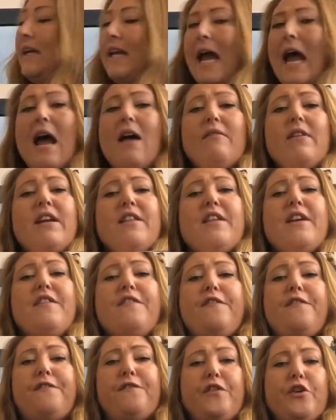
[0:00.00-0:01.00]
carry the
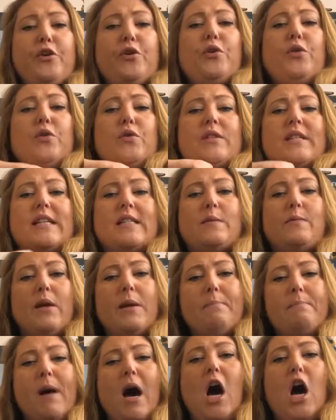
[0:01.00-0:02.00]
food as we
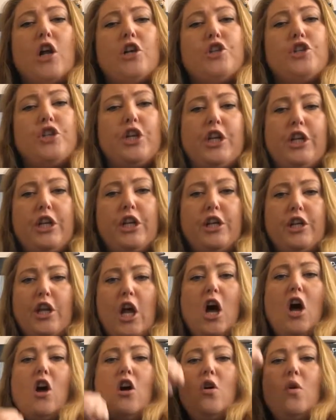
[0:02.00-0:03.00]
march
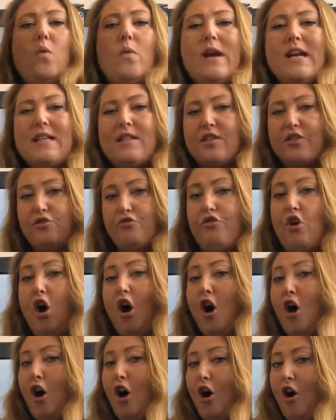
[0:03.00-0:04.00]
along. We're
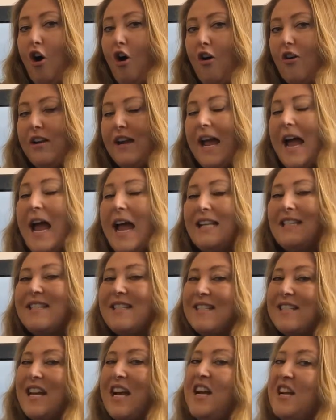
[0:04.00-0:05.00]
strong
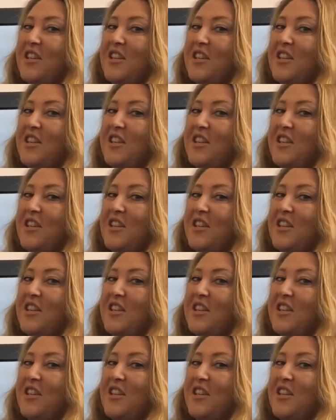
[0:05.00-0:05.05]
ants,